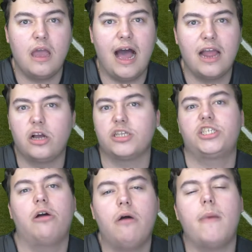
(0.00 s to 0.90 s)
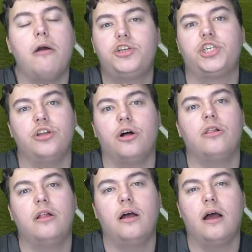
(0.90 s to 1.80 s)
I got so
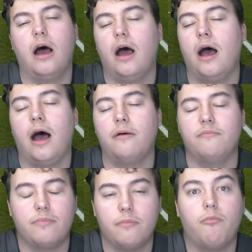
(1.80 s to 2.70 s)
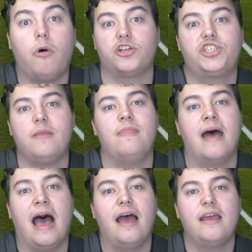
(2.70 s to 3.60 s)
emotional watching
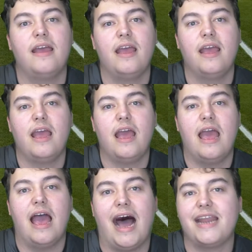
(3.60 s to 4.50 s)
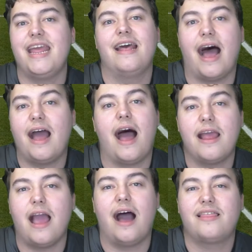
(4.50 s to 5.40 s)
that.
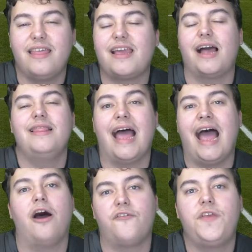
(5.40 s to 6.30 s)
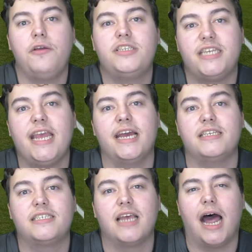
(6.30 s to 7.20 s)
I think I let out a few
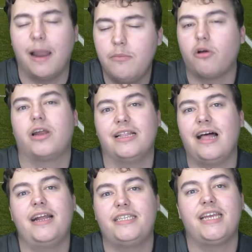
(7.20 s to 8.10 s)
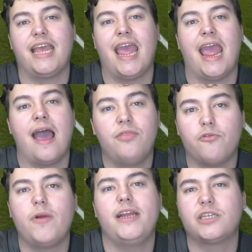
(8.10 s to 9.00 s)
tears. And I'm not gonna lie to you here. And the
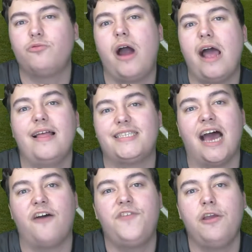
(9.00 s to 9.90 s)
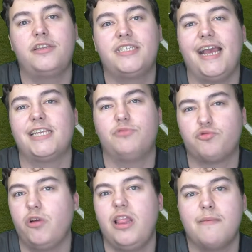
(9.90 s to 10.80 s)
reason why I let out a few tears and
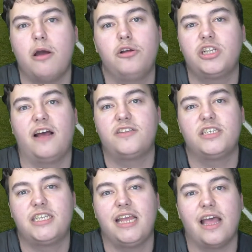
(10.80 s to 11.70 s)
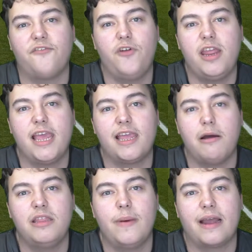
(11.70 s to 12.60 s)
was really emotional after seeing that free kick
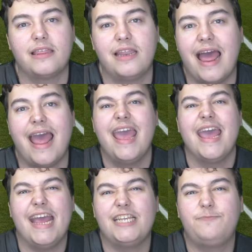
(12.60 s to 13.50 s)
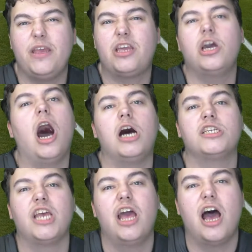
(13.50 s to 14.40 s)
go in the back of the net is
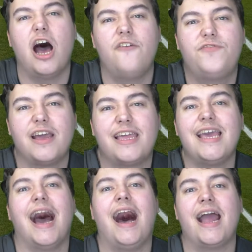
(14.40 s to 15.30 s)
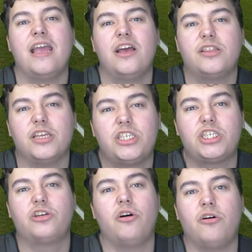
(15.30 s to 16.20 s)
because of the guy that
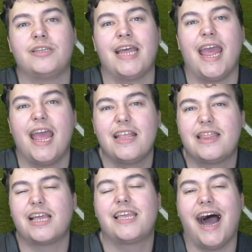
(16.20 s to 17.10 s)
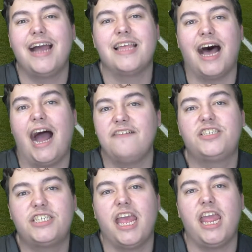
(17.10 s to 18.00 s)
scored it. The guy that I've
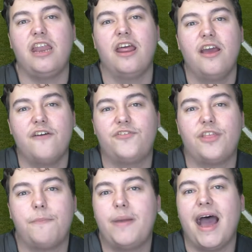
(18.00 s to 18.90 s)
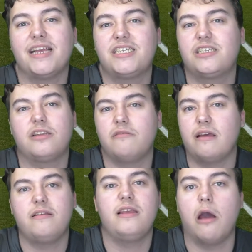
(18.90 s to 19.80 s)
seen for the past,
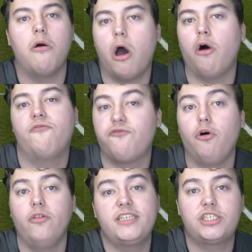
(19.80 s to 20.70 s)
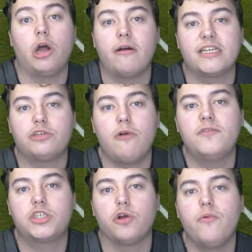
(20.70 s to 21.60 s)
you know, for all his Doncaster
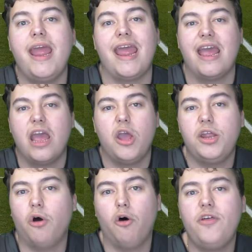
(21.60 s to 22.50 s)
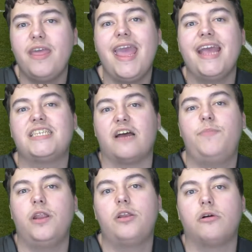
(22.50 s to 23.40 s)
Rovers career, in all the years I've
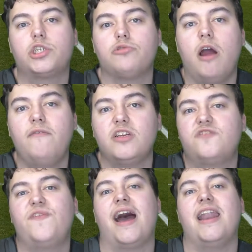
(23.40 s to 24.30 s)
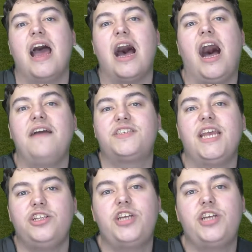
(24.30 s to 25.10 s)
been a Doncaster Rovers fan, I've seen